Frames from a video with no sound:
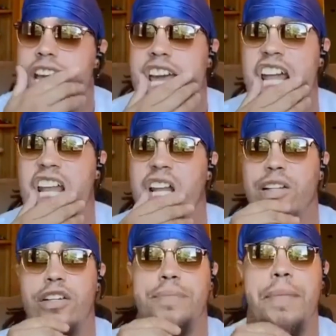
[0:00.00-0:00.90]
And
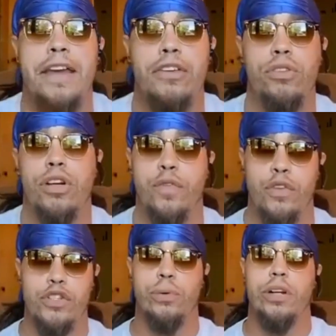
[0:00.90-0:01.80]
it'll just make you look
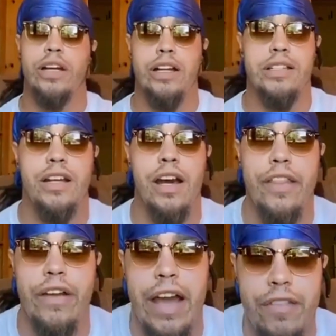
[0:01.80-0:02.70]
for shortcuts in
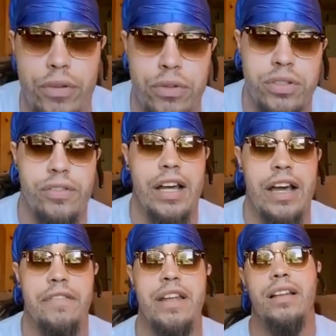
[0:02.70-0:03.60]
other avenues of
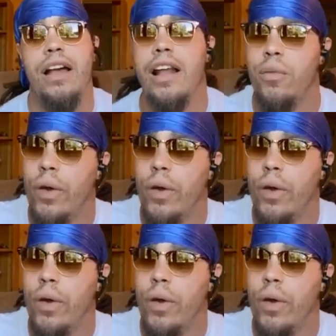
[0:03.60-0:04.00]
life. In a lot of